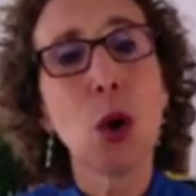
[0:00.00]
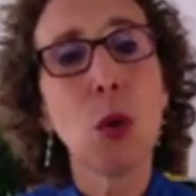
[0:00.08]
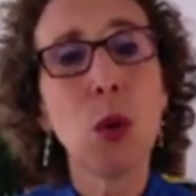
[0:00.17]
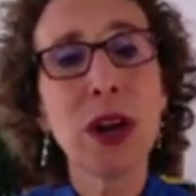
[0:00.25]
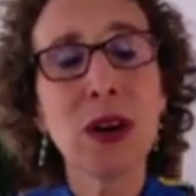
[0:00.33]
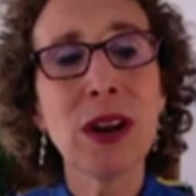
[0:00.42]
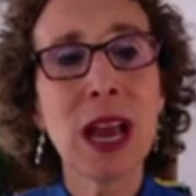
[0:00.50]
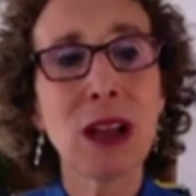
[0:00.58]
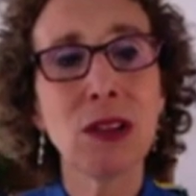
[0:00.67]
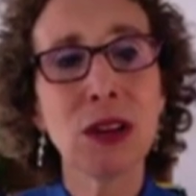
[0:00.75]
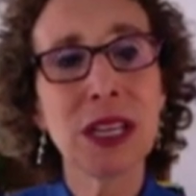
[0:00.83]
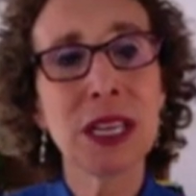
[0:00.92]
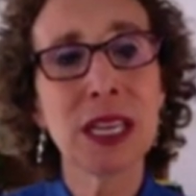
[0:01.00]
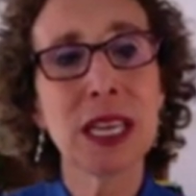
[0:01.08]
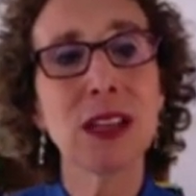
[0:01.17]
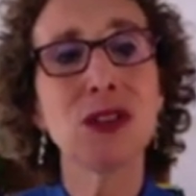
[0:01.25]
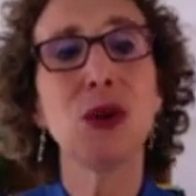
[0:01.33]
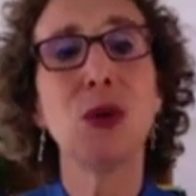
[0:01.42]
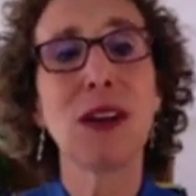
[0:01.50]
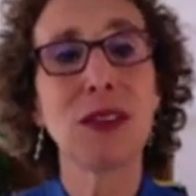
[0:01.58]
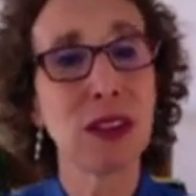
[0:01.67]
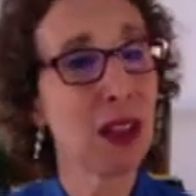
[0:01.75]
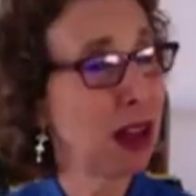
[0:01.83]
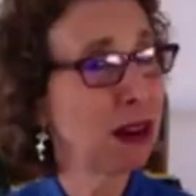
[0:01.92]
we're now looking at kids who have
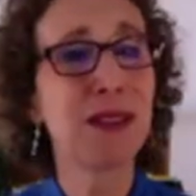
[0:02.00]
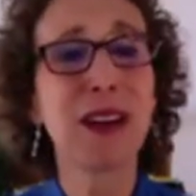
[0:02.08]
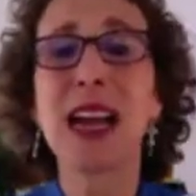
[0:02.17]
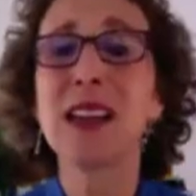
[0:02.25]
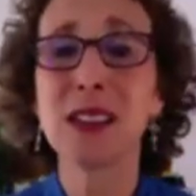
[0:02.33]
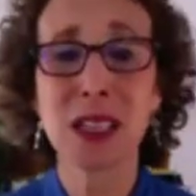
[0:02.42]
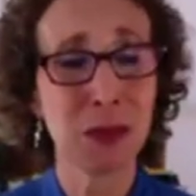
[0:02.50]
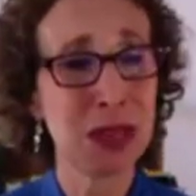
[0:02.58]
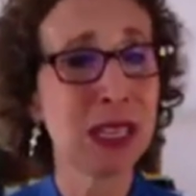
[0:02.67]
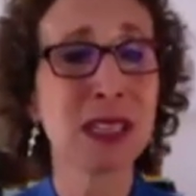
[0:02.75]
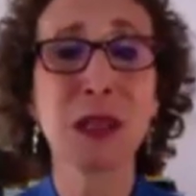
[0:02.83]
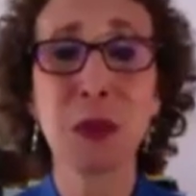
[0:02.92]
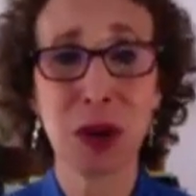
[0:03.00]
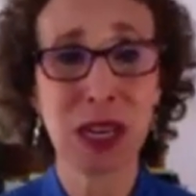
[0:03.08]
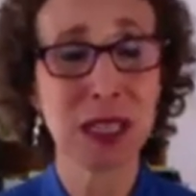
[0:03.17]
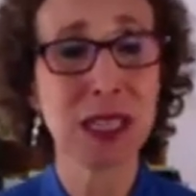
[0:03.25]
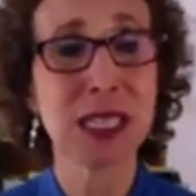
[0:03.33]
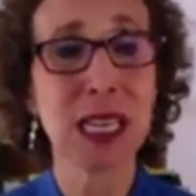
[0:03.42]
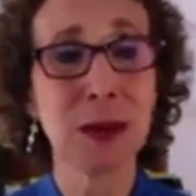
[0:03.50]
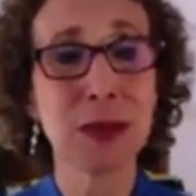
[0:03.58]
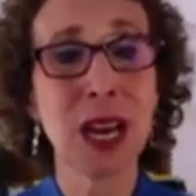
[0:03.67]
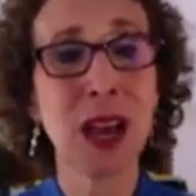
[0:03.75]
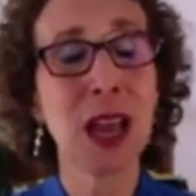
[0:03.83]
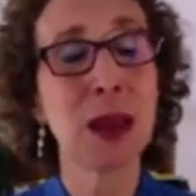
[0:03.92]
a lot of files coming into the brain at the same
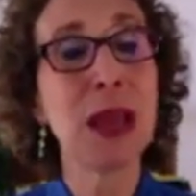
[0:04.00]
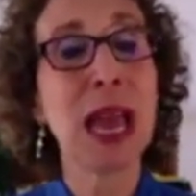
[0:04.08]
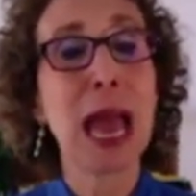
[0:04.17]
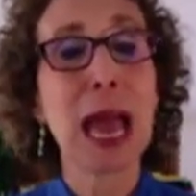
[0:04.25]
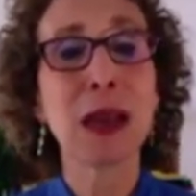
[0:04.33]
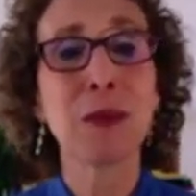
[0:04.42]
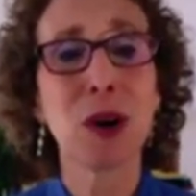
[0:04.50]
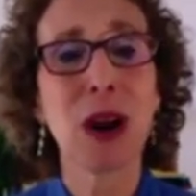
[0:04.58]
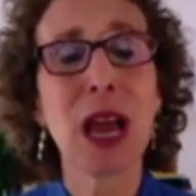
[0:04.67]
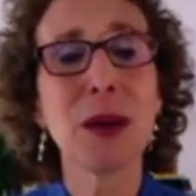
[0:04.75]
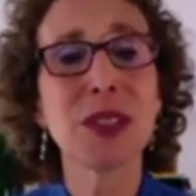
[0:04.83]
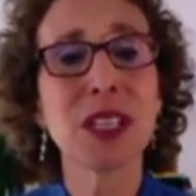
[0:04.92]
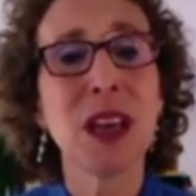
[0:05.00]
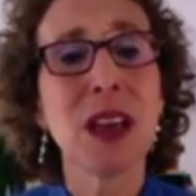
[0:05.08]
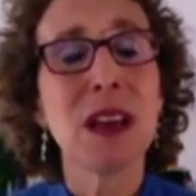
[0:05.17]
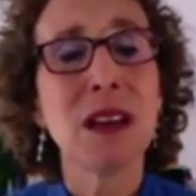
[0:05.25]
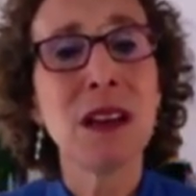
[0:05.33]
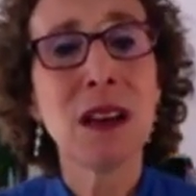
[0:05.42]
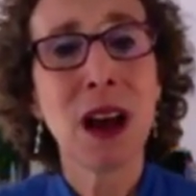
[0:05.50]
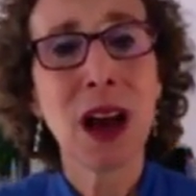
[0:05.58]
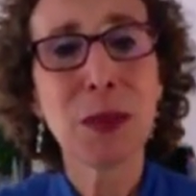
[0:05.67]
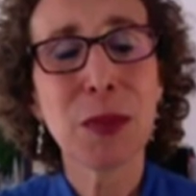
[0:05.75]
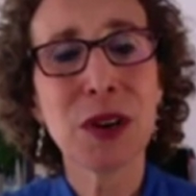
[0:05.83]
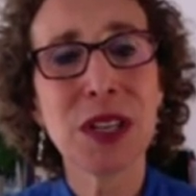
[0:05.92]
time, and perhaps
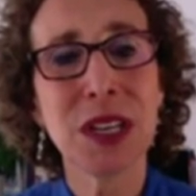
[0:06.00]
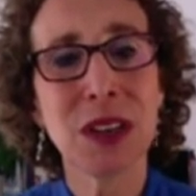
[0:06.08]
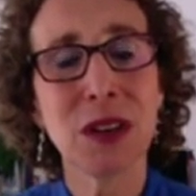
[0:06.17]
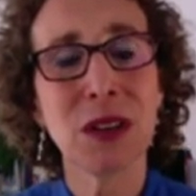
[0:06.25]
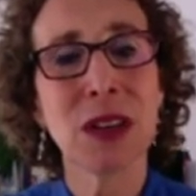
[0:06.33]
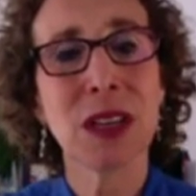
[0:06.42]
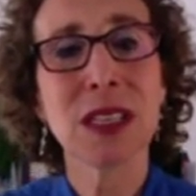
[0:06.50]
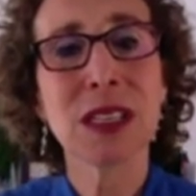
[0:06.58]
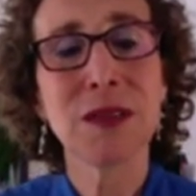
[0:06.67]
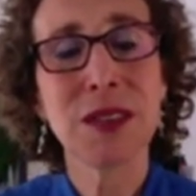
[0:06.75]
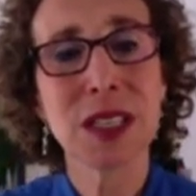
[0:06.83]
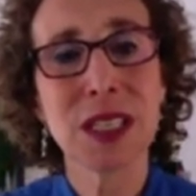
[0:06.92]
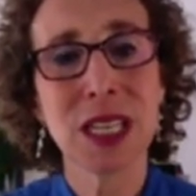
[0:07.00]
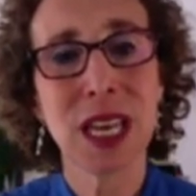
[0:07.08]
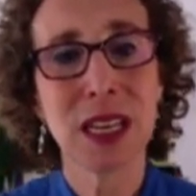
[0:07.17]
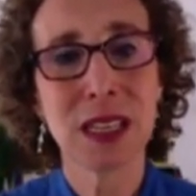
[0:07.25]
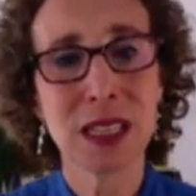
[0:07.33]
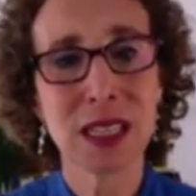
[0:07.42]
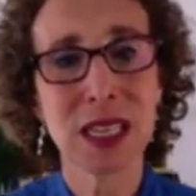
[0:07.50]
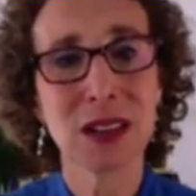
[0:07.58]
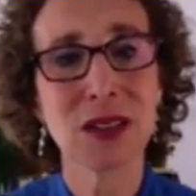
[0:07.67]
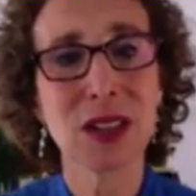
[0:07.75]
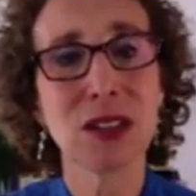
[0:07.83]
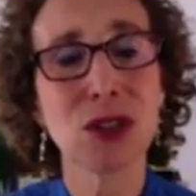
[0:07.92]
not particularly sophisticated
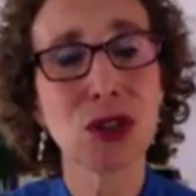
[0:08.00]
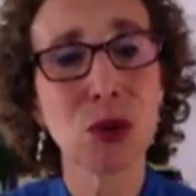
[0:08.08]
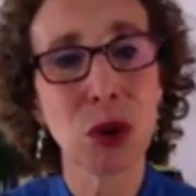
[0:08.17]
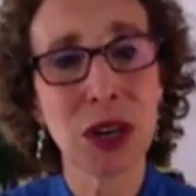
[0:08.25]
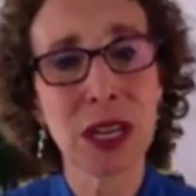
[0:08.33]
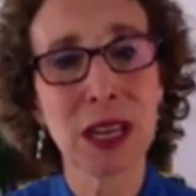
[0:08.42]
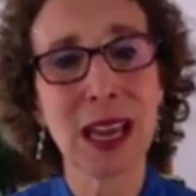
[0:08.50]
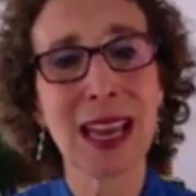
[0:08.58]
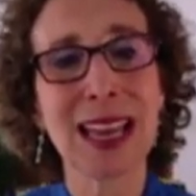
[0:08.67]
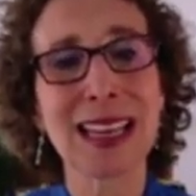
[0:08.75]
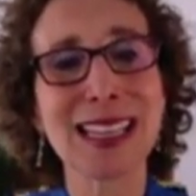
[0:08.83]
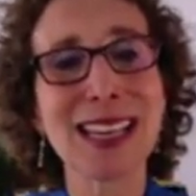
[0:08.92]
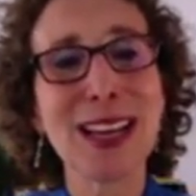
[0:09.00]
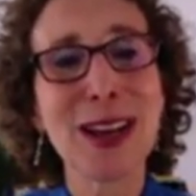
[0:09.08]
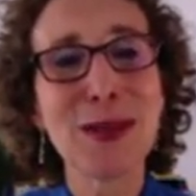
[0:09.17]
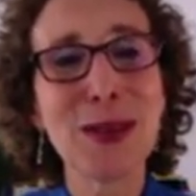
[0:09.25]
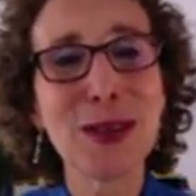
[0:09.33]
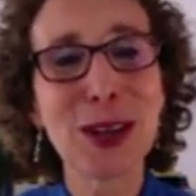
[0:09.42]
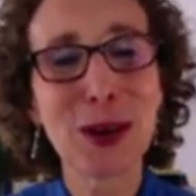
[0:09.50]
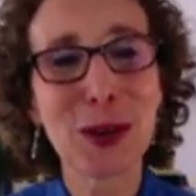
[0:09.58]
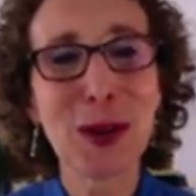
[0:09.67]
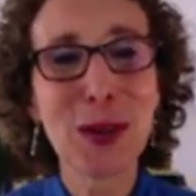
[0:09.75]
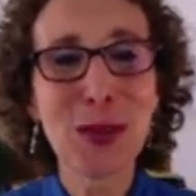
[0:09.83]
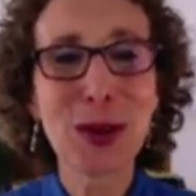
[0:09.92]
skills at sorting and, you
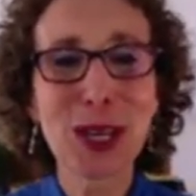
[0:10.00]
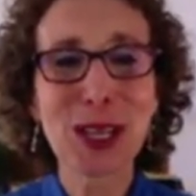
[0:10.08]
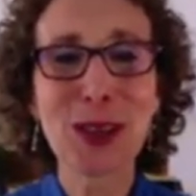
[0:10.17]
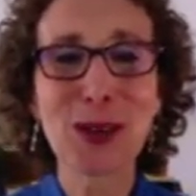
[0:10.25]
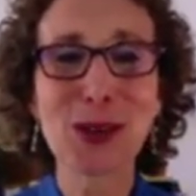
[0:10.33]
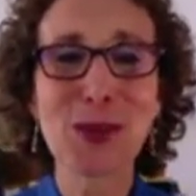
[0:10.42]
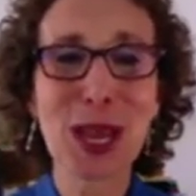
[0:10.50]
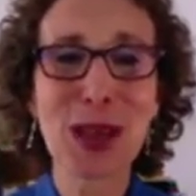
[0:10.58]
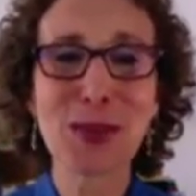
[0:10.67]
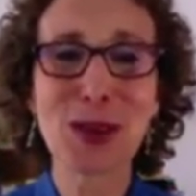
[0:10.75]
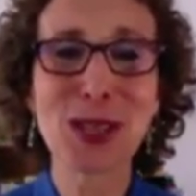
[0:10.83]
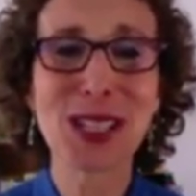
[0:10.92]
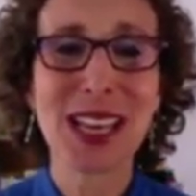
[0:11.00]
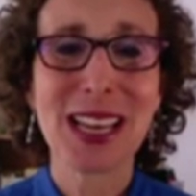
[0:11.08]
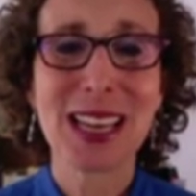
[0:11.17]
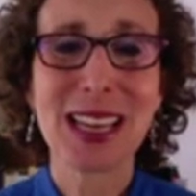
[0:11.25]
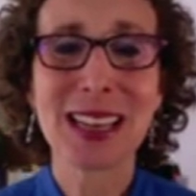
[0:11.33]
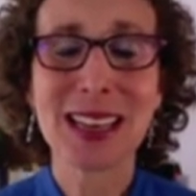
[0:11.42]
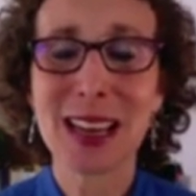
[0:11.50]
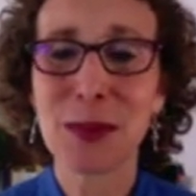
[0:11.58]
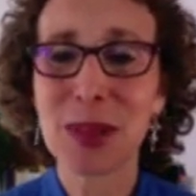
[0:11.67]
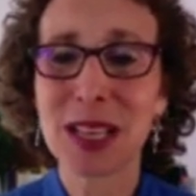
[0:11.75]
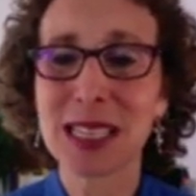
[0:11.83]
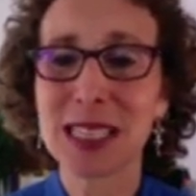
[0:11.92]
know, putting those papers in a
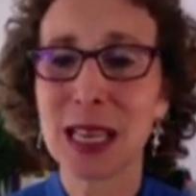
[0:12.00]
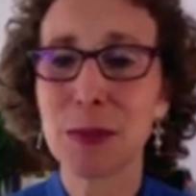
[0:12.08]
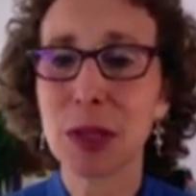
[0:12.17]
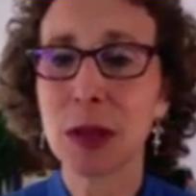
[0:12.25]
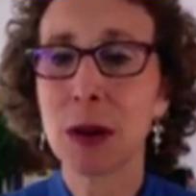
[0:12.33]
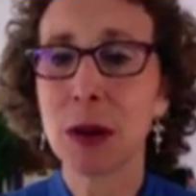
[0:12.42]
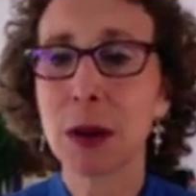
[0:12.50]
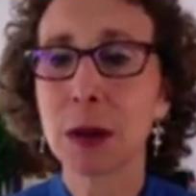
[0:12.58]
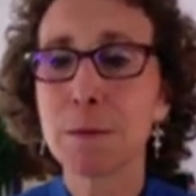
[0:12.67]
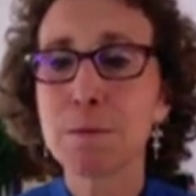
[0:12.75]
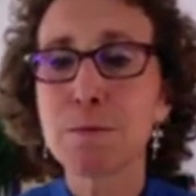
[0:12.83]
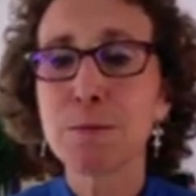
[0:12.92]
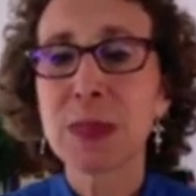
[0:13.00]
place they belong.